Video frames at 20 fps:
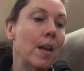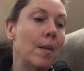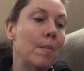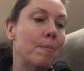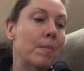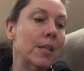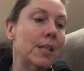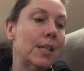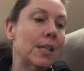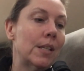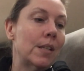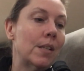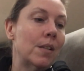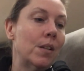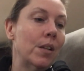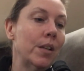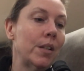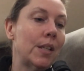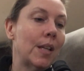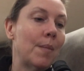Mrs.
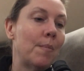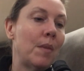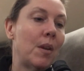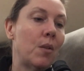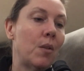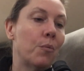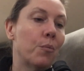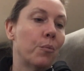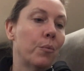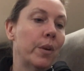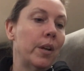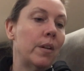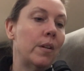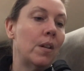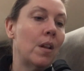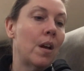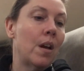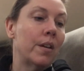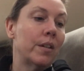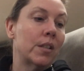looked at me real
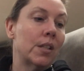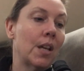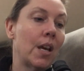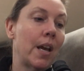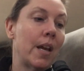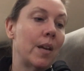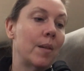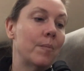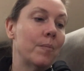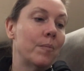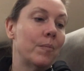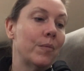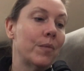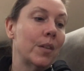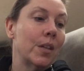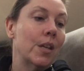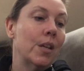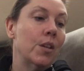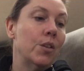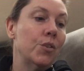long time.
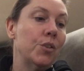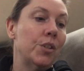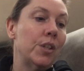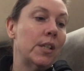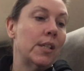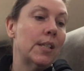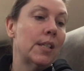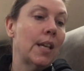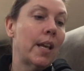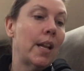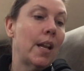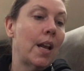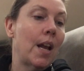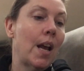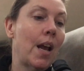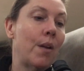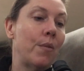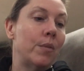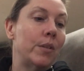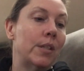She said
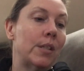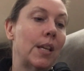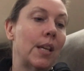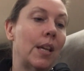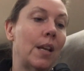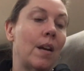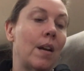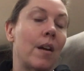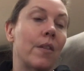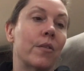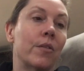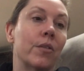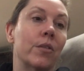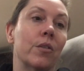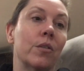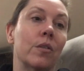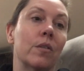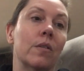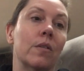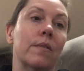I was getting on her
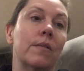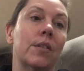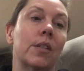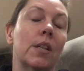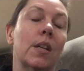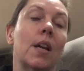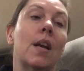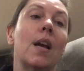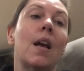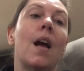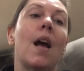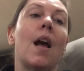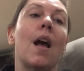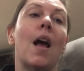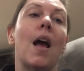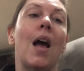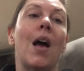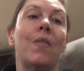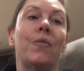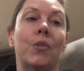nerves.
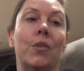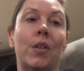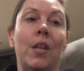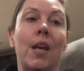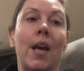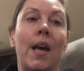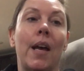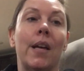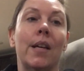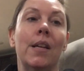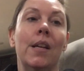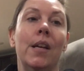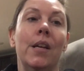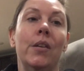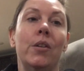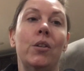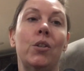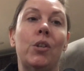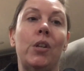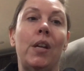After that,
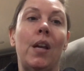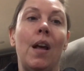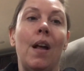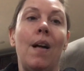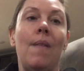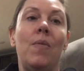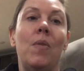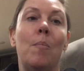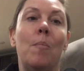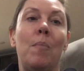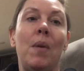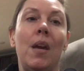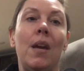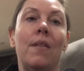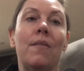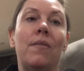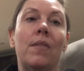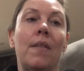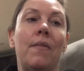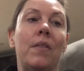she held the
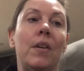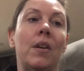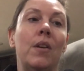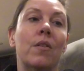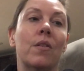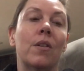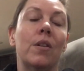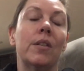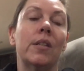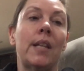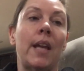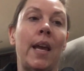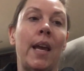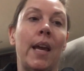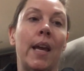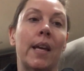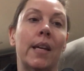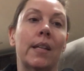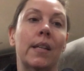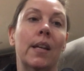pink fluffy girl's
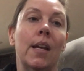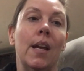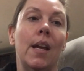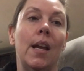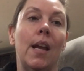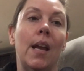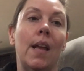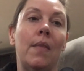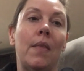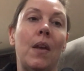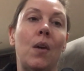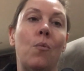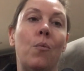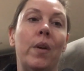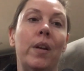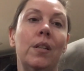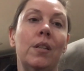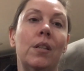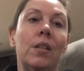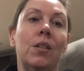hand, and they
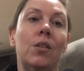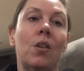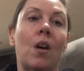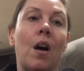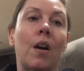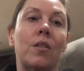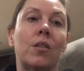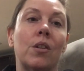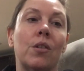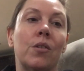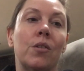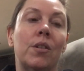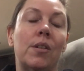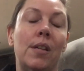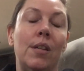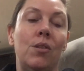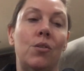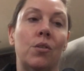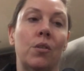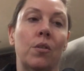went to talk to her
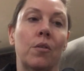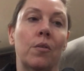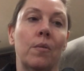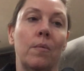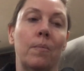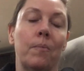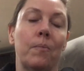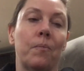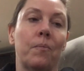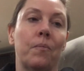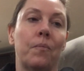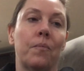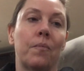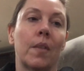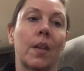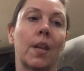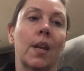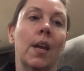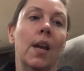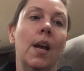teacher.
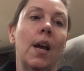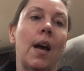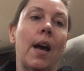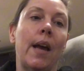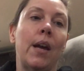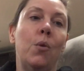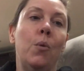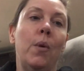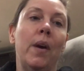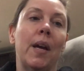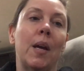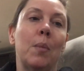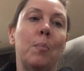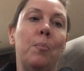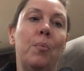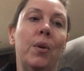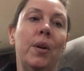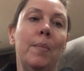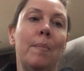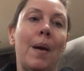I quick
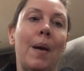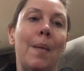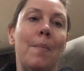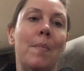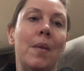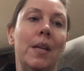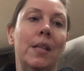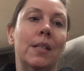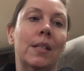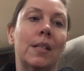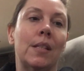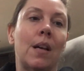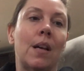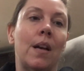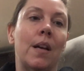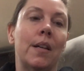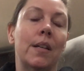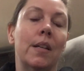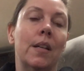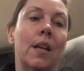put my mittens
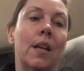on.